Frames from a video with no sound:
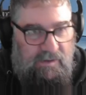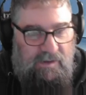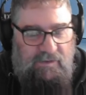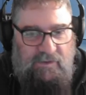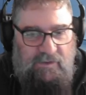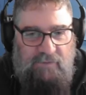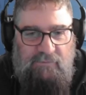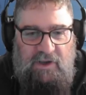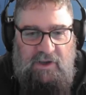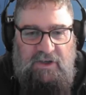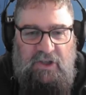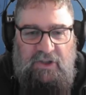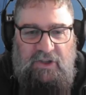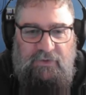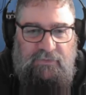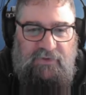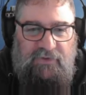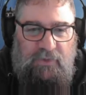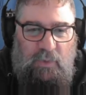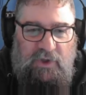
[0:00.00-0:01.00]
the red
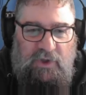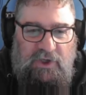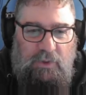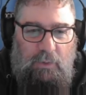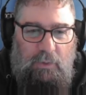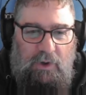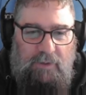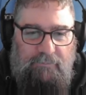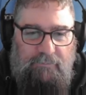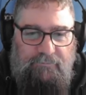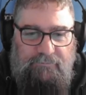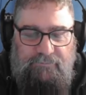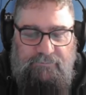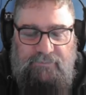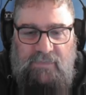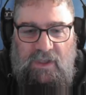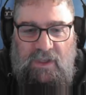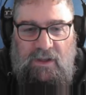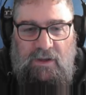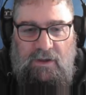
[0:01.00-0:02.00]
needle's the one you want.
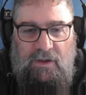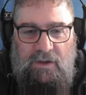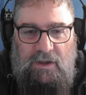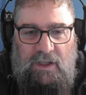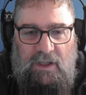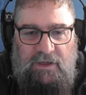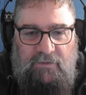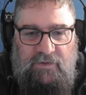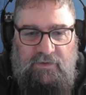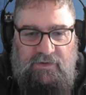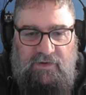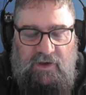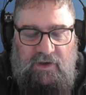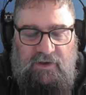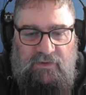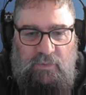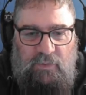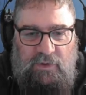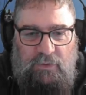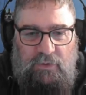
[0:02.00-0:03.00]
And in this
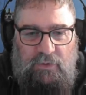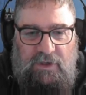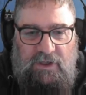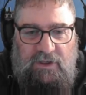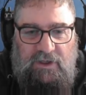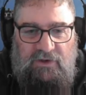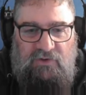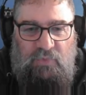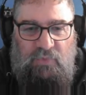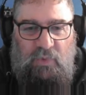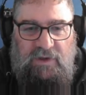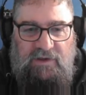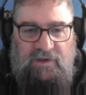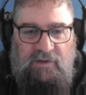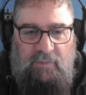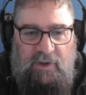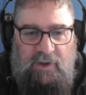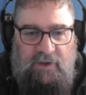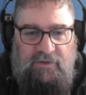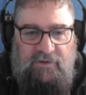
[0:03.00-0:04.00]
case, we're looking at
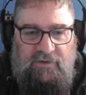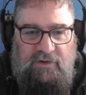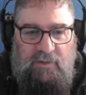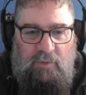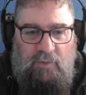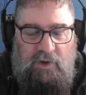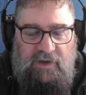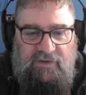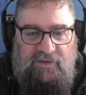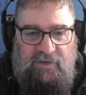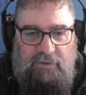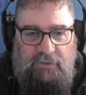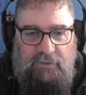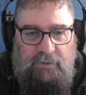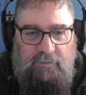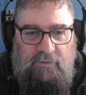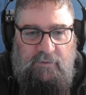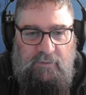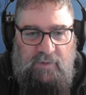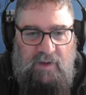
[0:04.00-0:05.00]
20 pounds in the brake
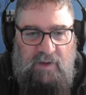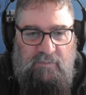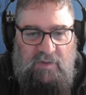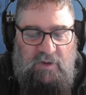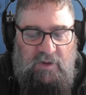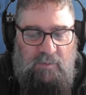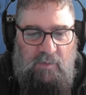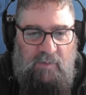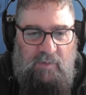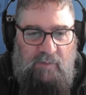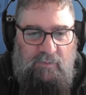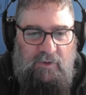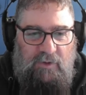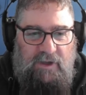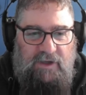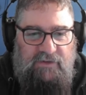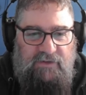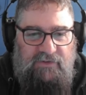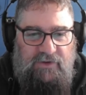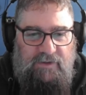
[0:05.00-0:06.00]
cylinder from our minimum
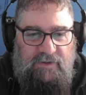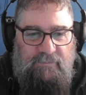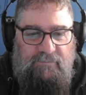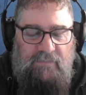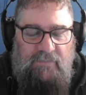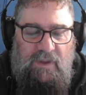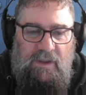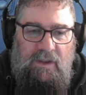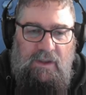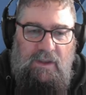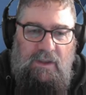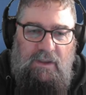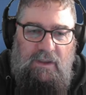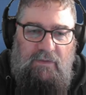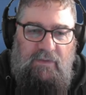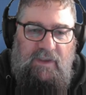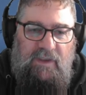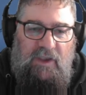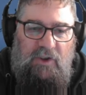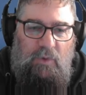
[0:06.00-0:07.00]
application.
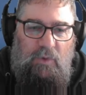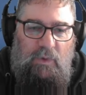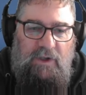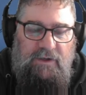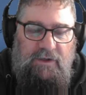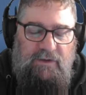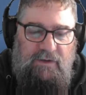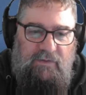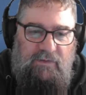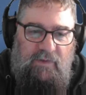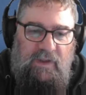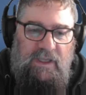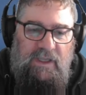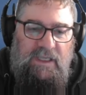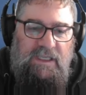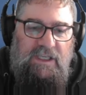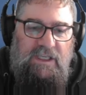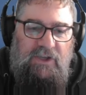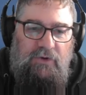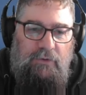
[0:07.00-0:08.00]
The other one, the
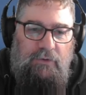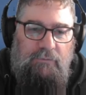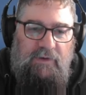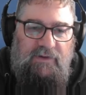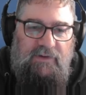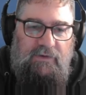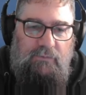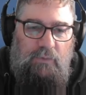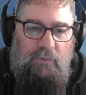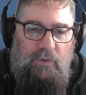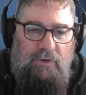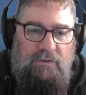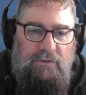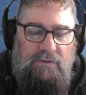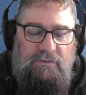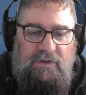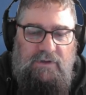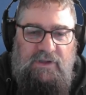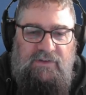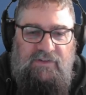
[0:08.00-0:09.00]
EQ reservoir,
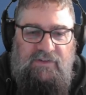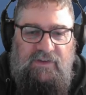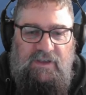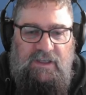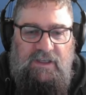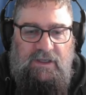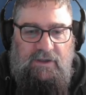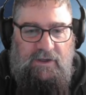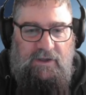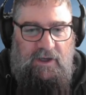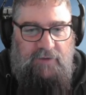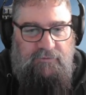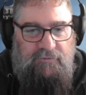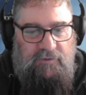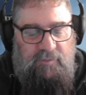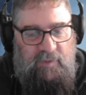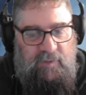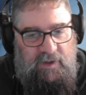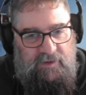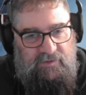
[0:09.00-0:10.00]
it's sitting at
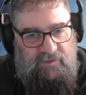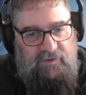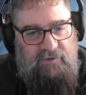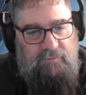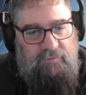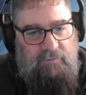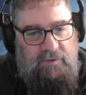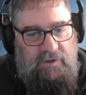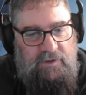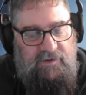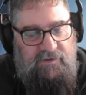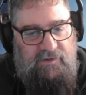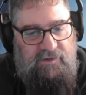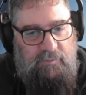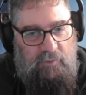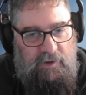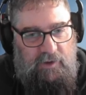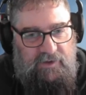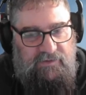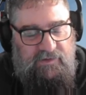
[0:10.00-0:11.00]
100 pounds. Let's release the
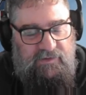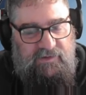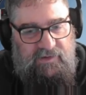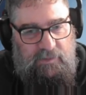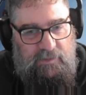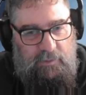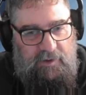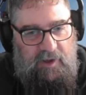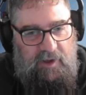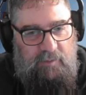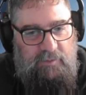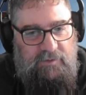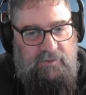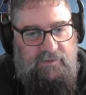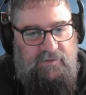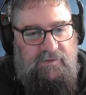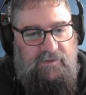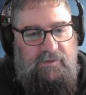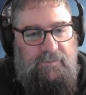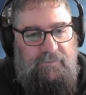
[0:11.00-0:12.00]
brakes and see what
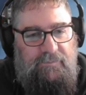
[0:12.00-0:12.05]
happens.